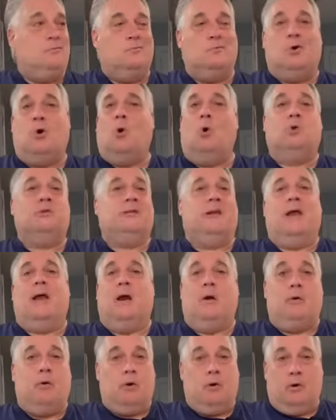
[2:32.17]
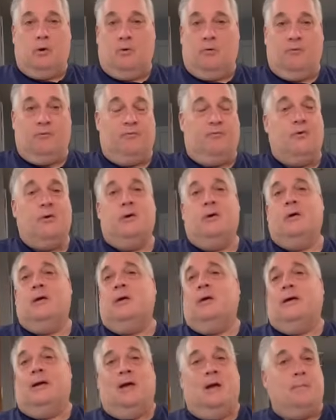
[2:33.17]
golden era of
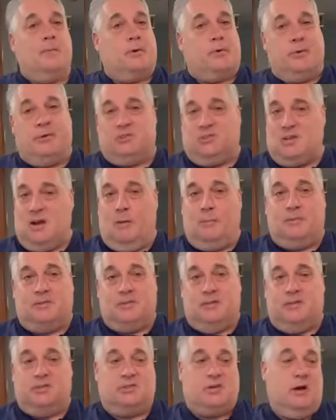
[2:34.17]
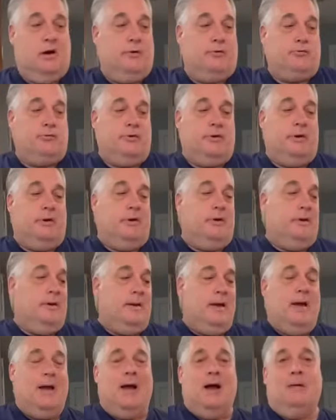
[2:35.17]
immigrants coming to this country
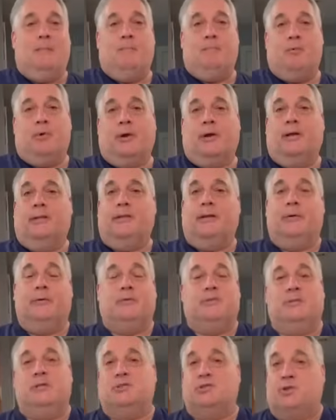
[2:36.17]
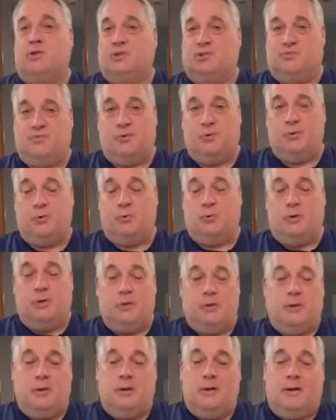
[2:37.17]
and bringing their indigenous food.
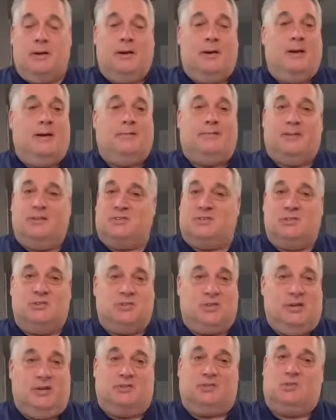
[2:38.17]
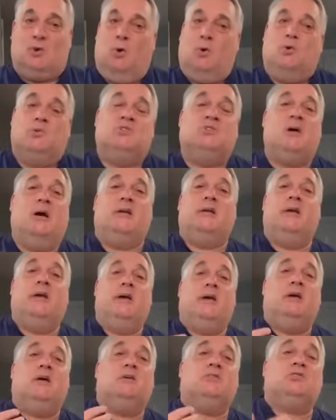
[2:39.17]
This is it. So
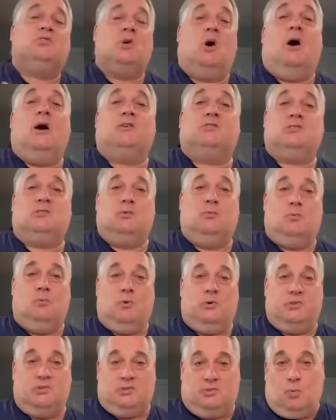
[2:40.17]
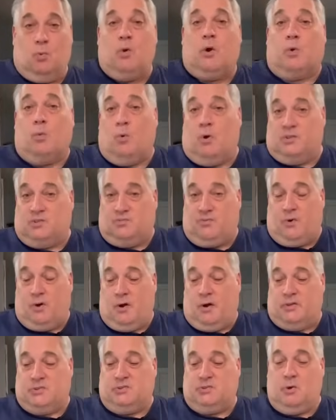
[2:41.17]
Sunday sauce was what it was for
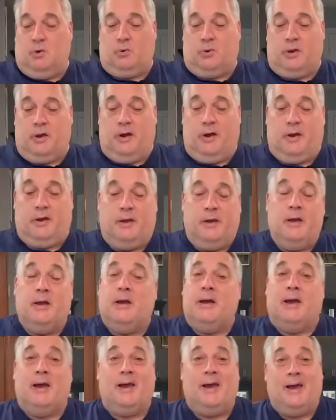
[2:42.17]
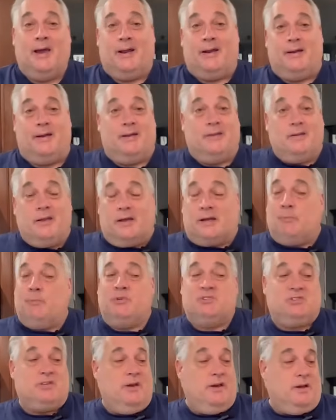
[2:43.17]
us, okay? And like we
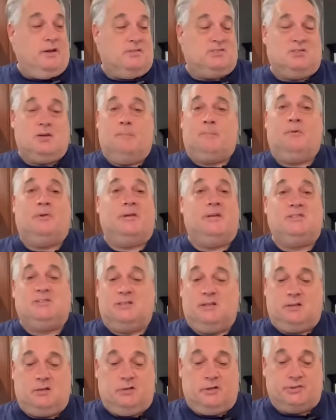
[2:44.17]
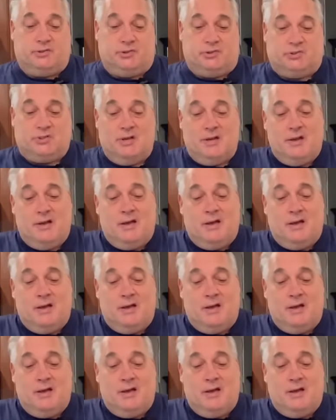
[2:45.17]
say, simple, easy, delicious.